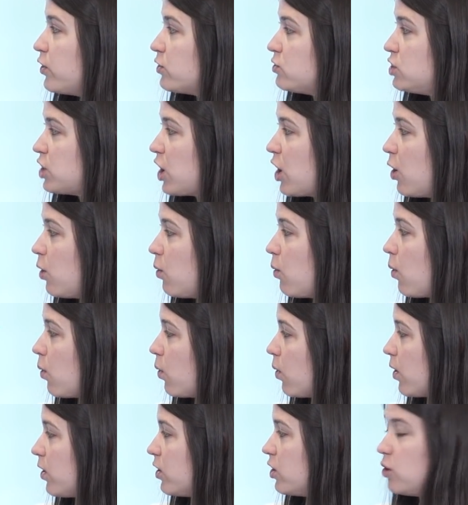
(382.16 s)
dough,
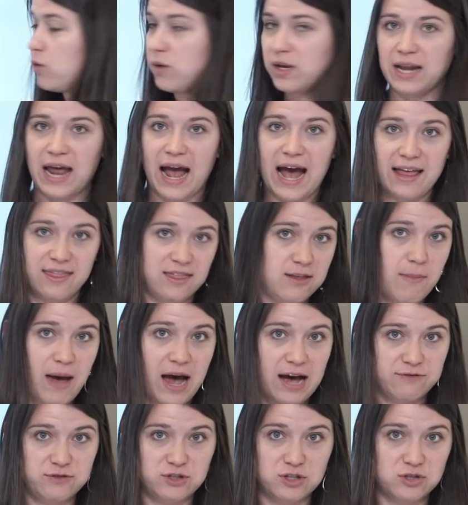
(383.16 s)
or you can add them
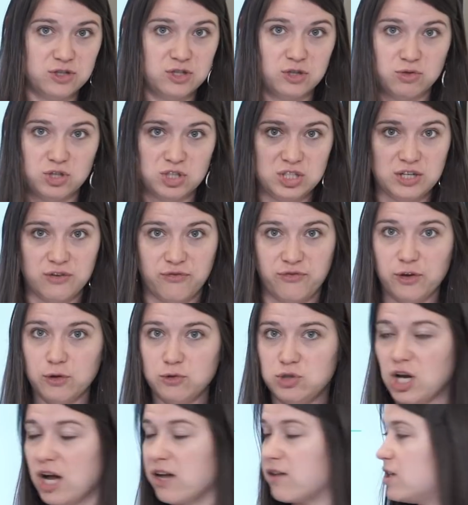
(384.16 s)
after. So just a few
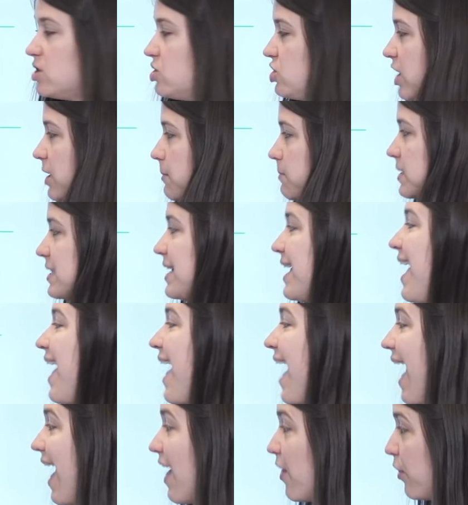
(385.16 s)
chocolate chips,
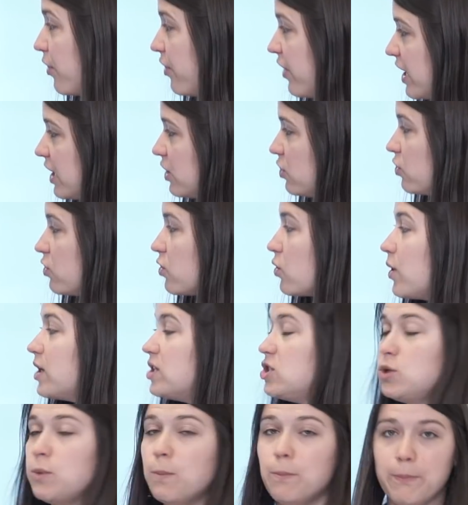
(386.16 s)
and then you're
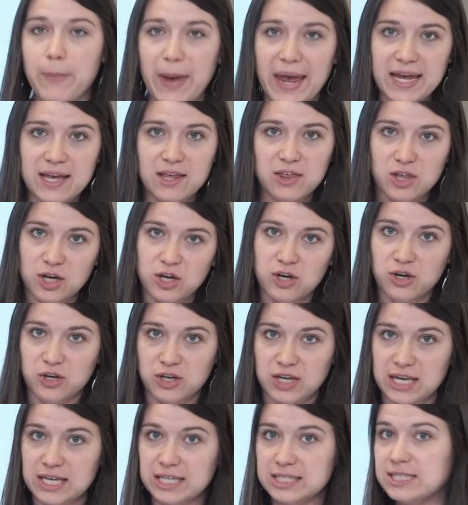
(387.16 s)
going to bake the
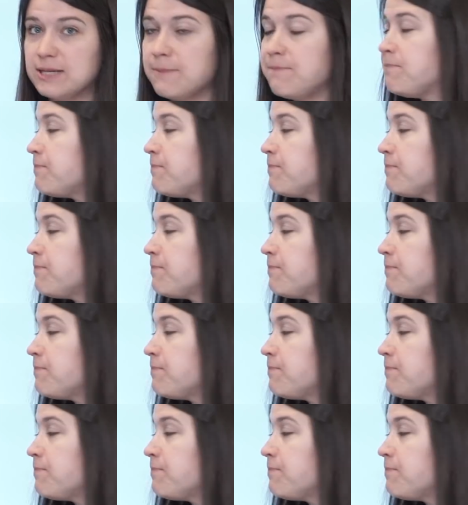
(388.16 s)
cookies